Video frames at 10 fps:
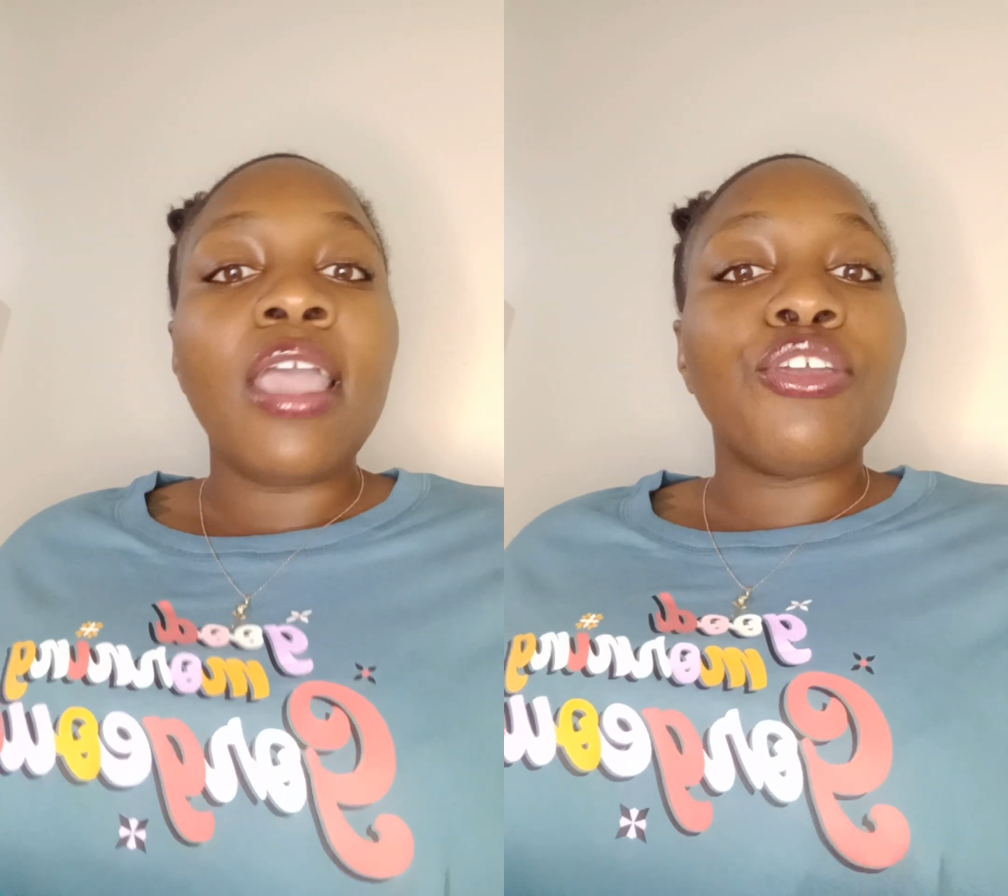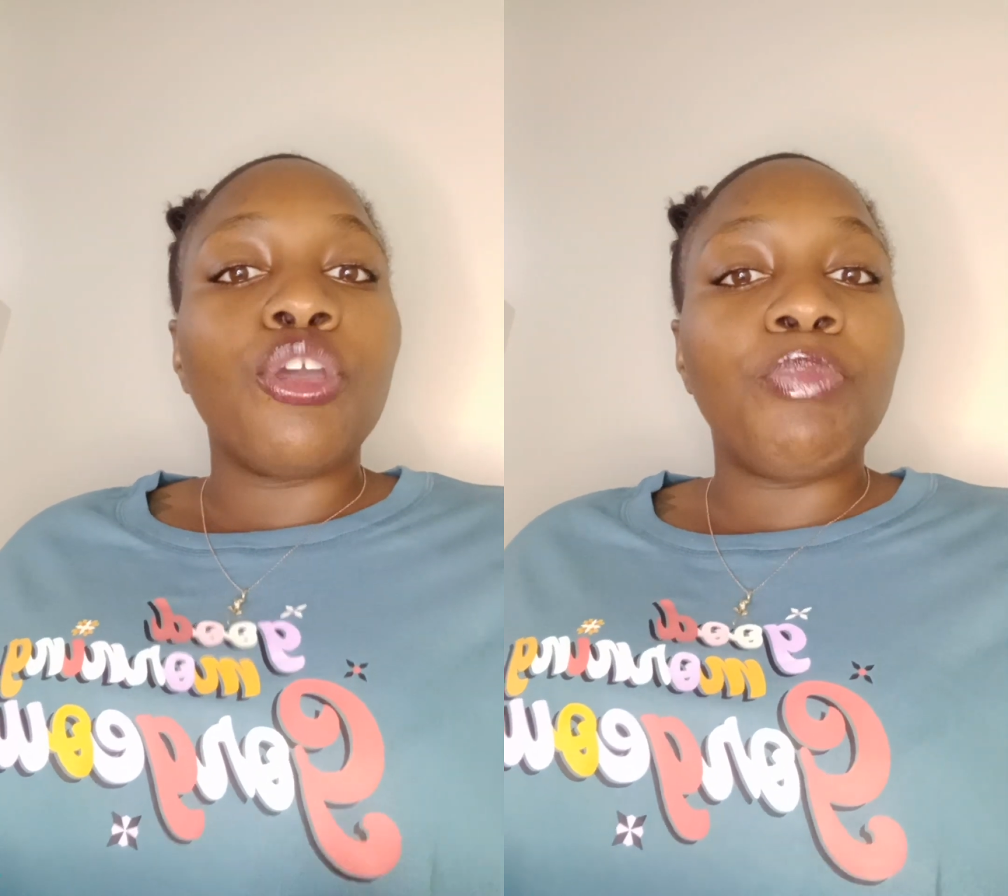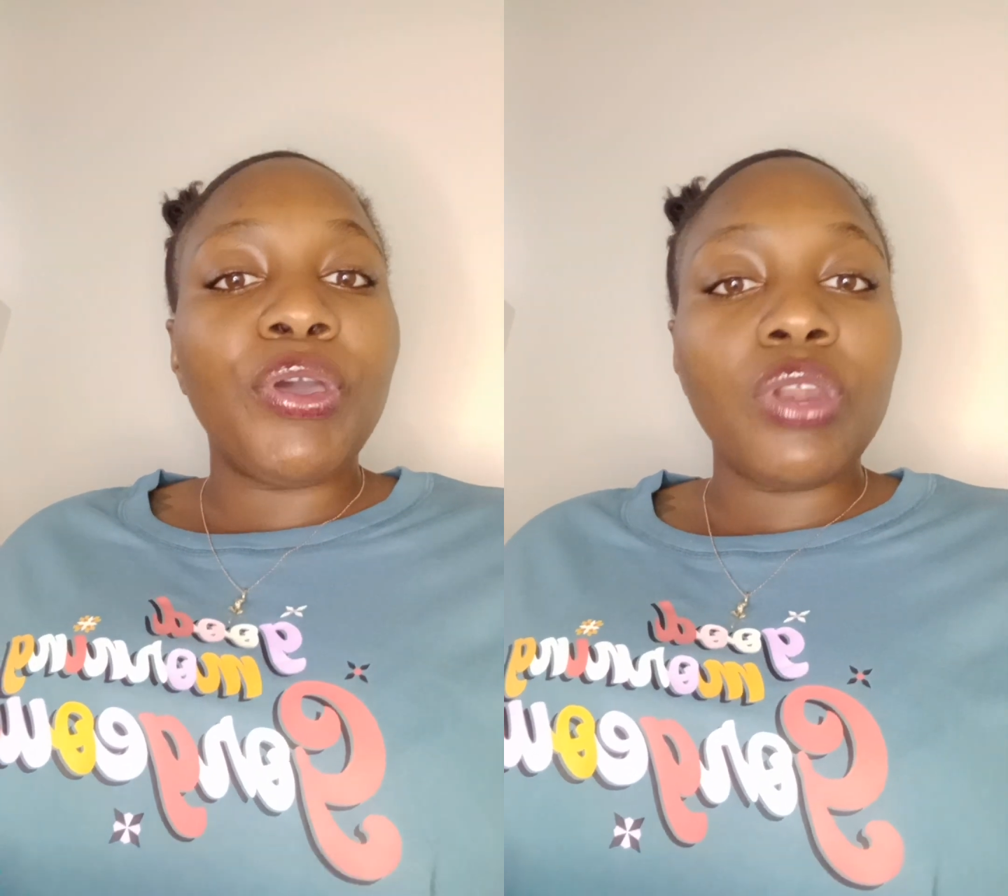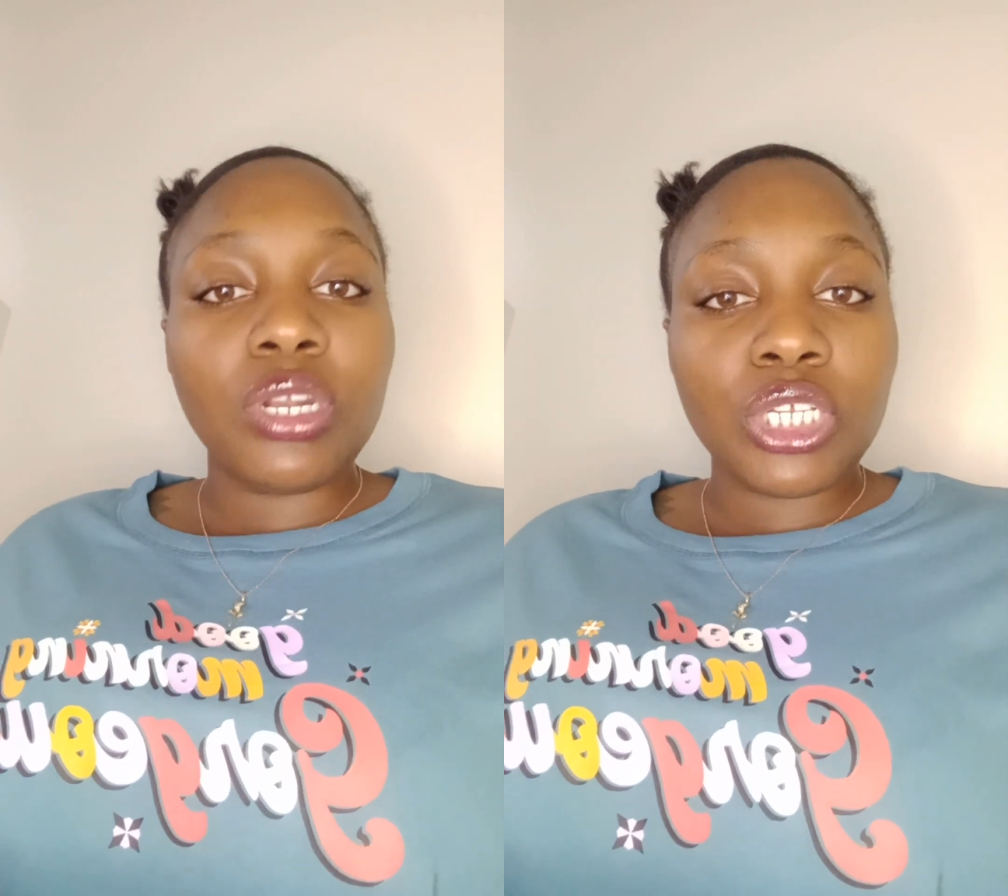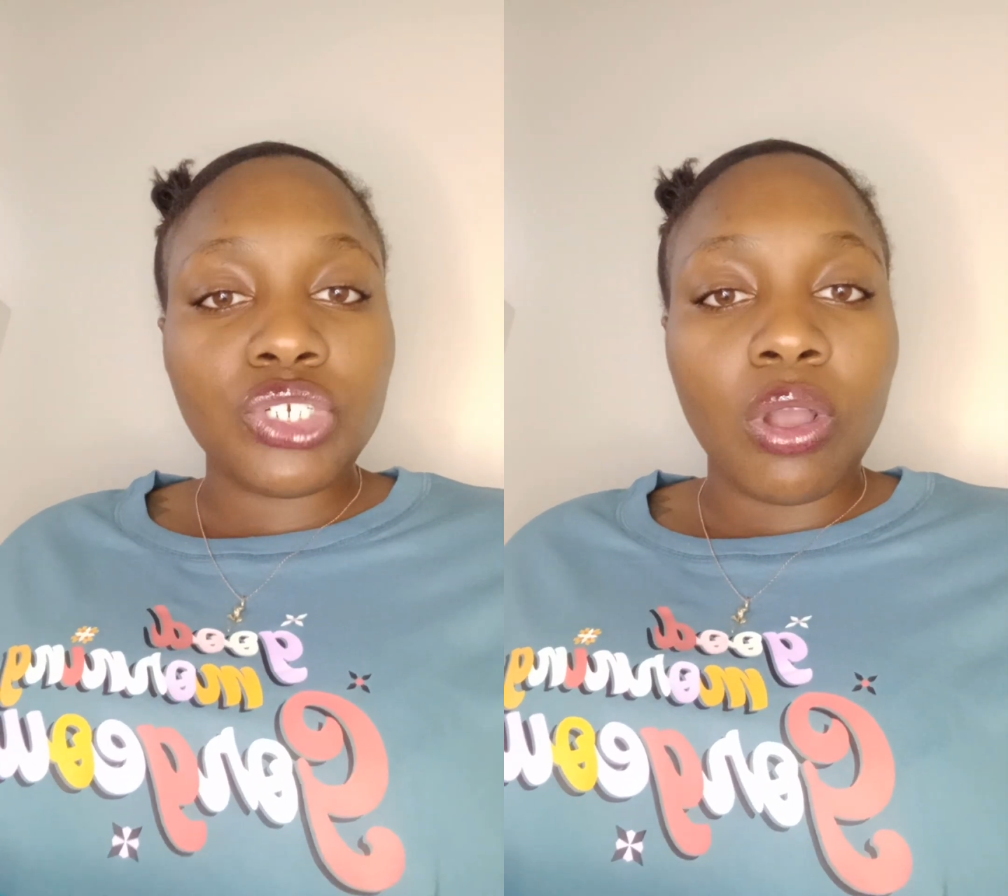You're
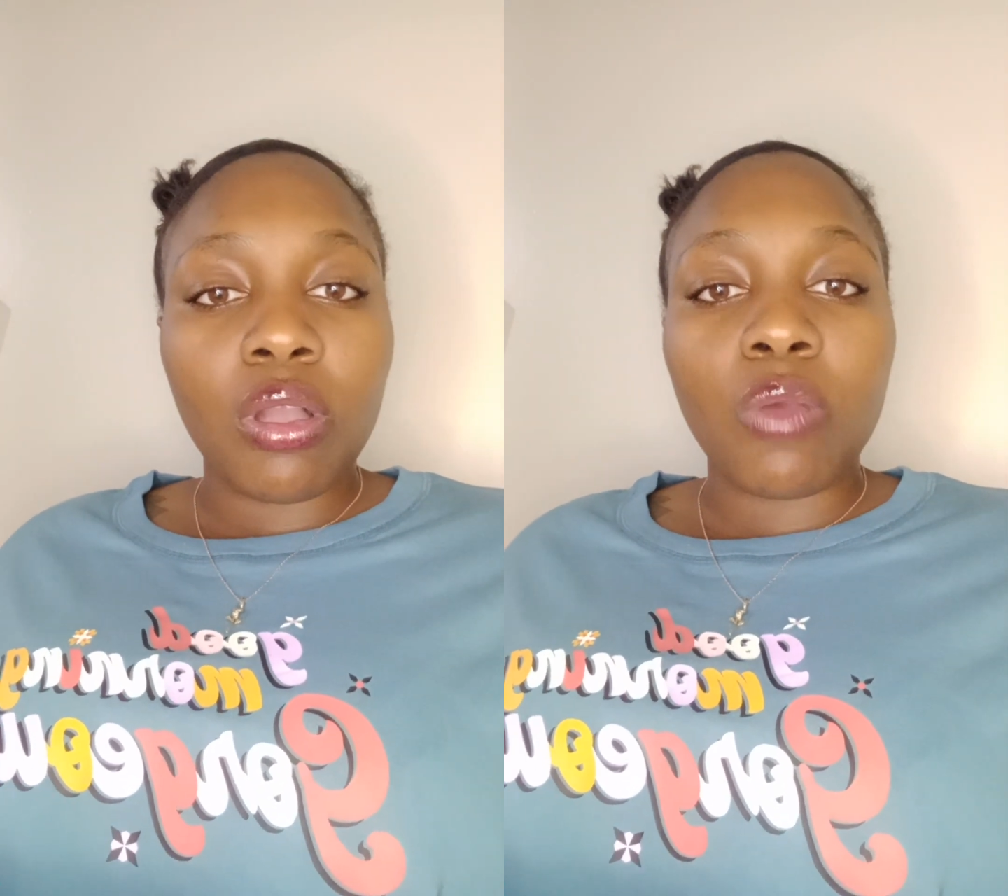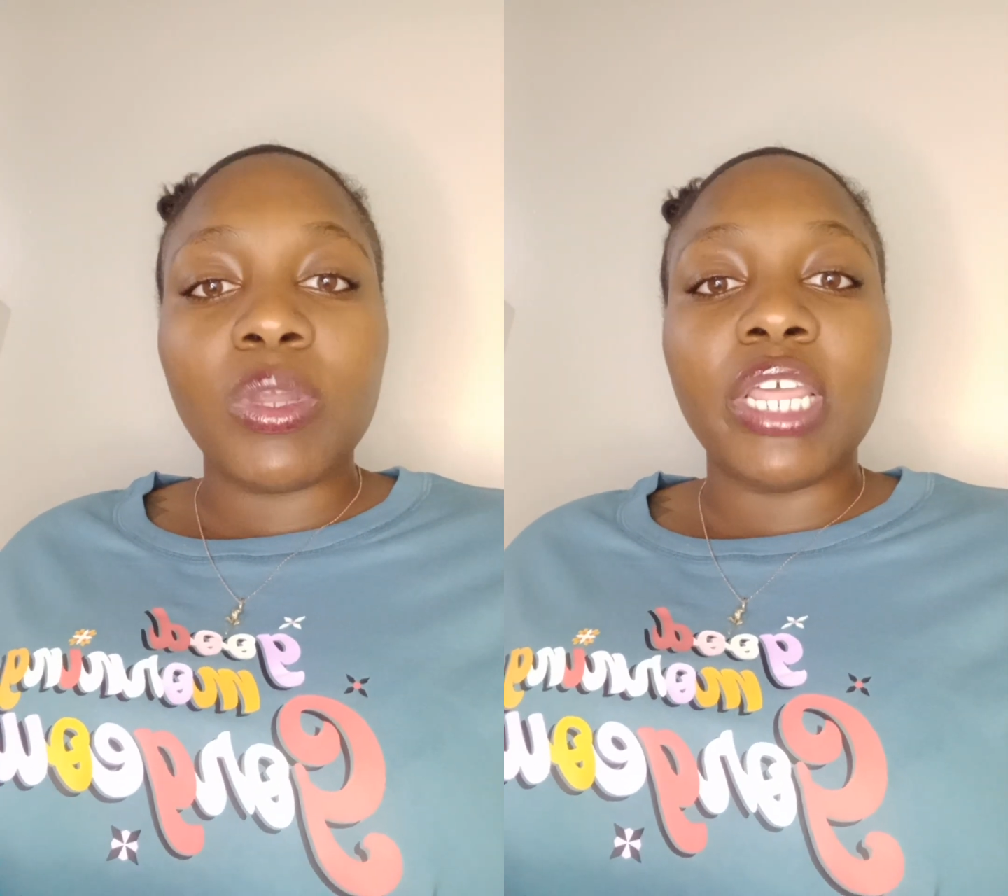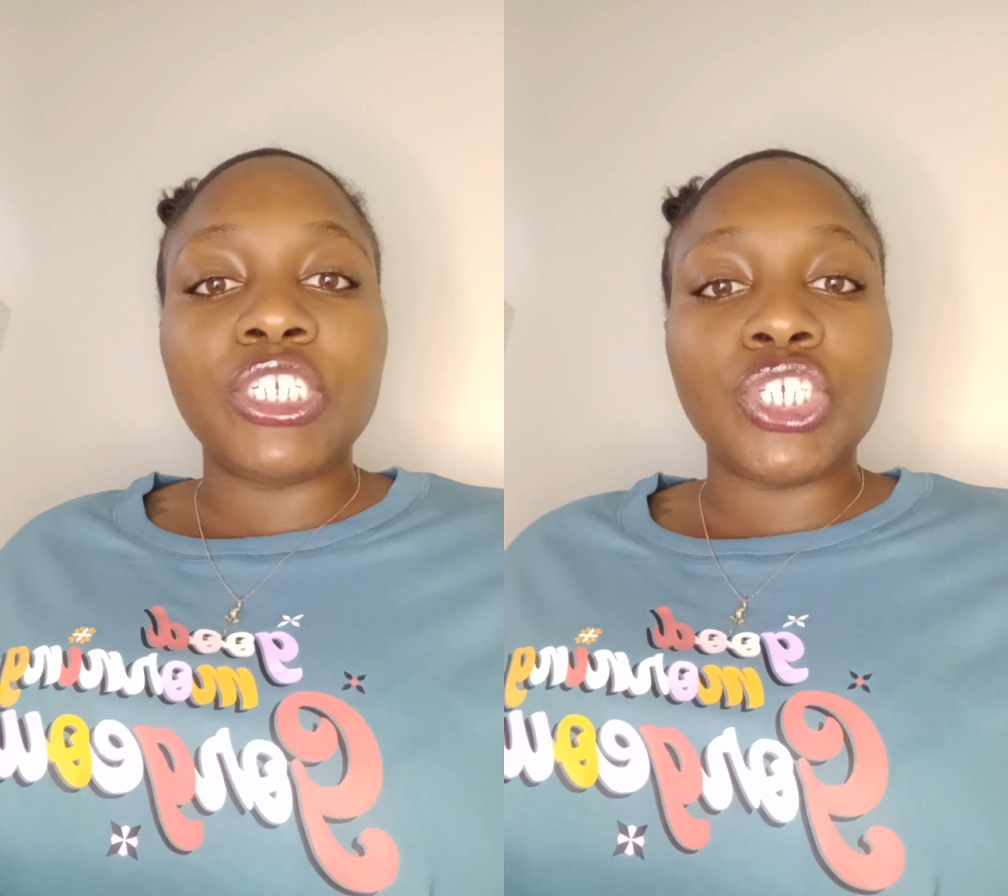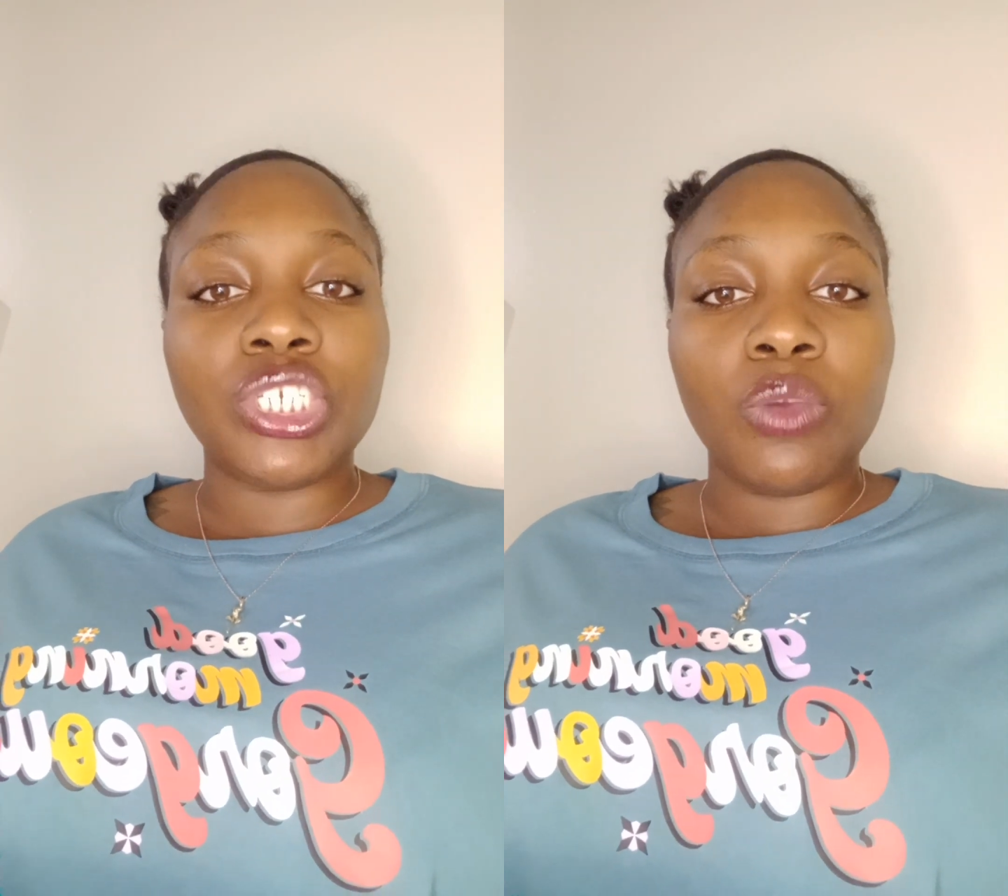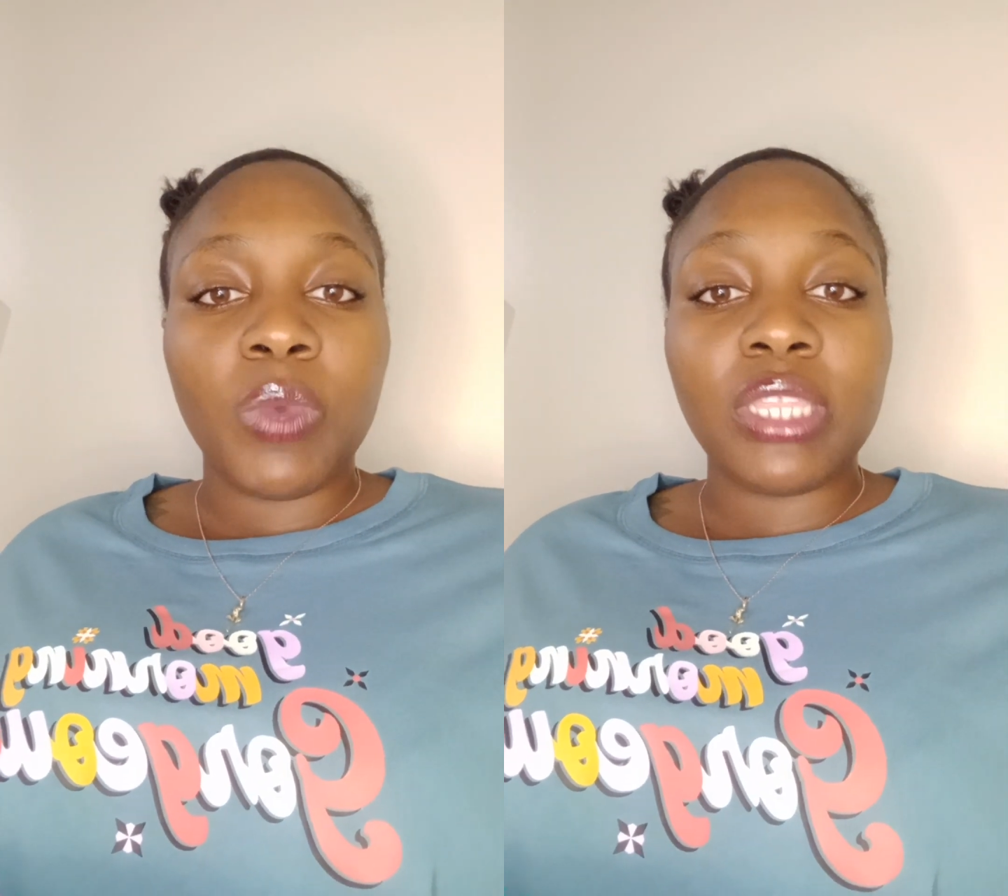building a stronger
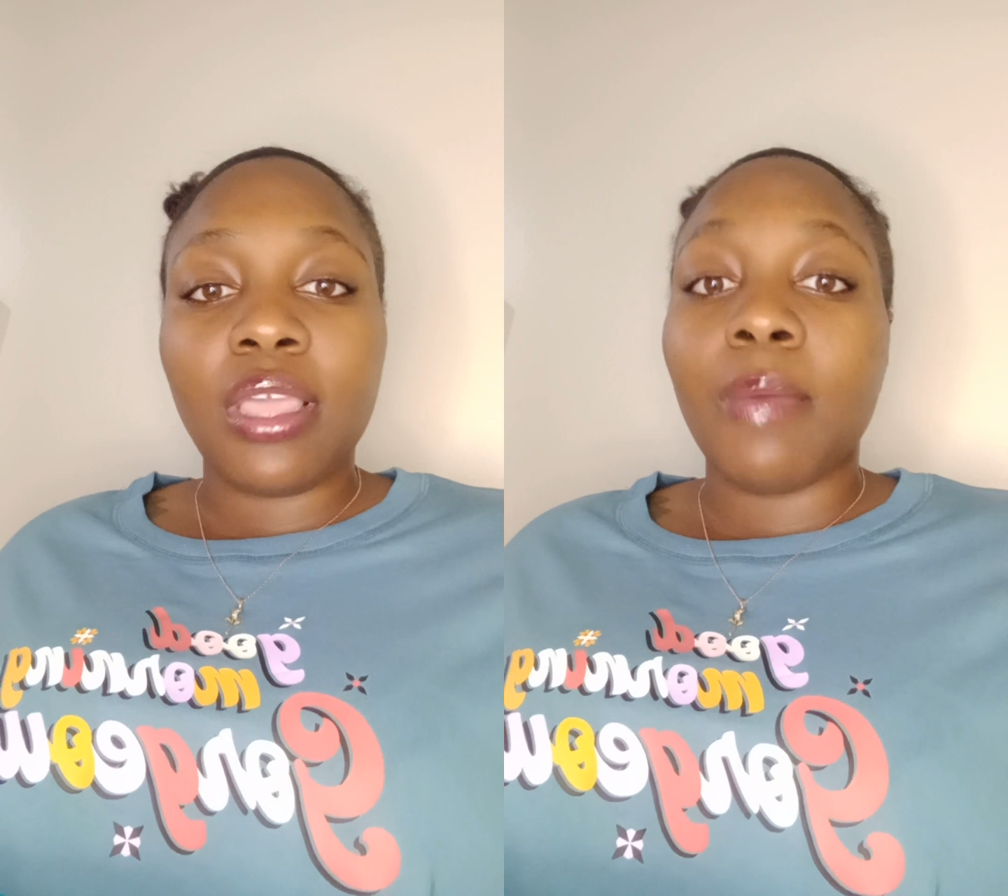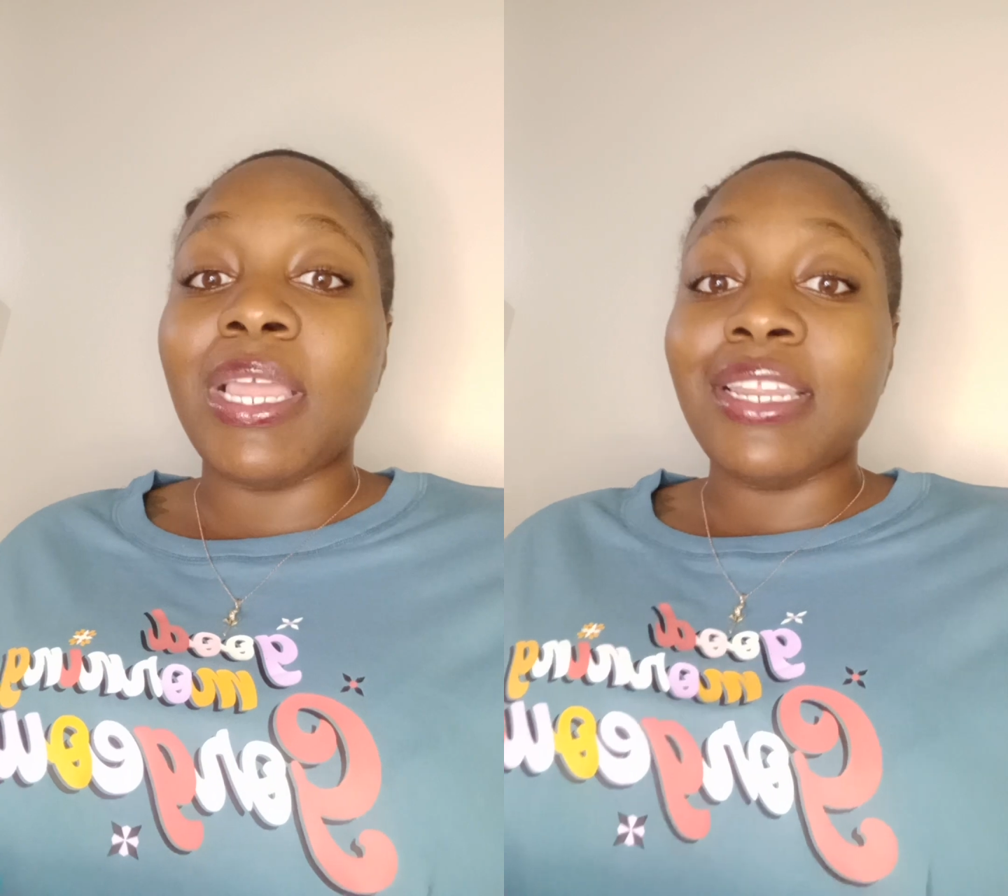relationship with him.